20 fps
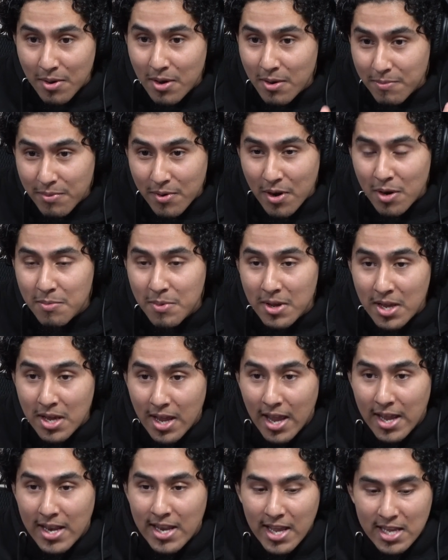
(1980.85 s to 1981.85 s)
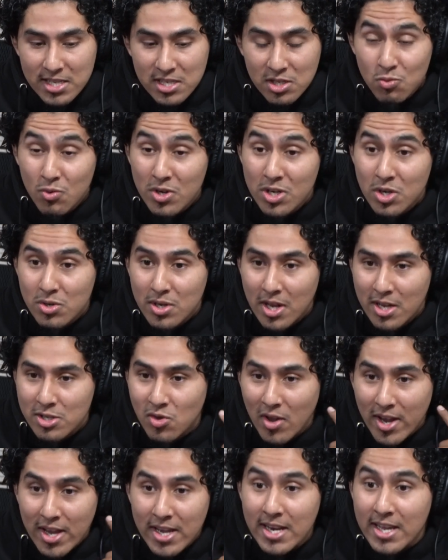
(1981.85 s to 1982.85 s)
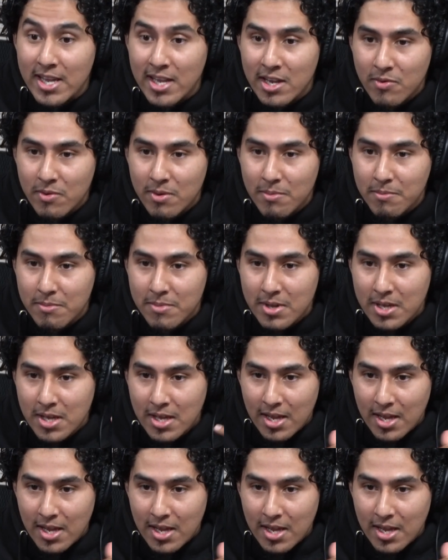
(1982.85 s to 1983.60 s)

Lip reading: Boom, boom. And he has his window down so I can hear him.